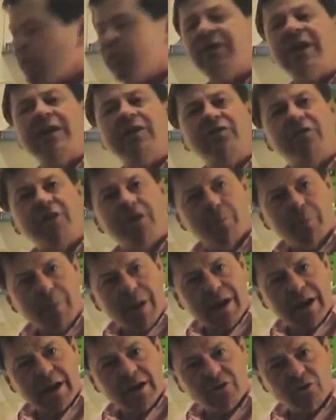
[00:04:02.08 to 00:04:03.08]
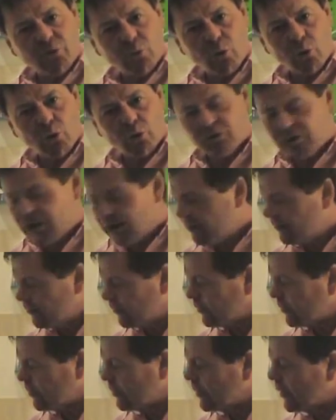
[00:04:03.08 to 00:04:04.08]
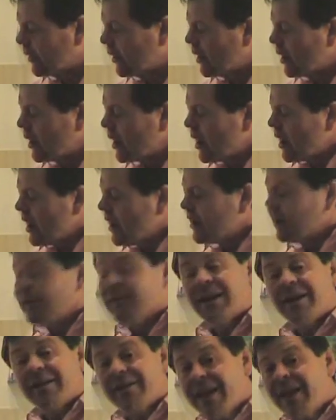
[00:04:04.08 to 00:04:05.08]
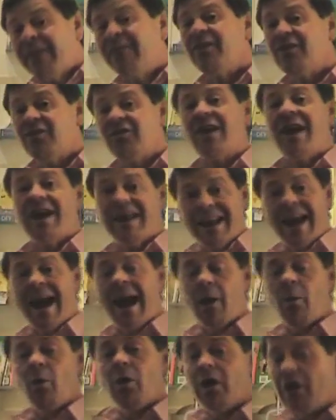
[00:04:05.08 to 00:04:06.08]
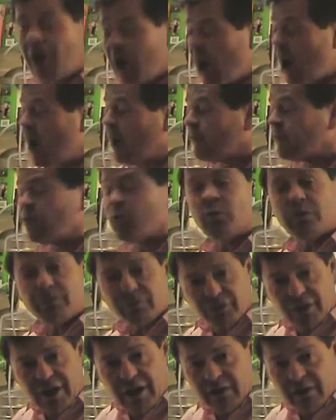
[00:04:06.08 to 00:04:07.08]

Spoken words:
it will then turn back into water. Now that is an hour after we've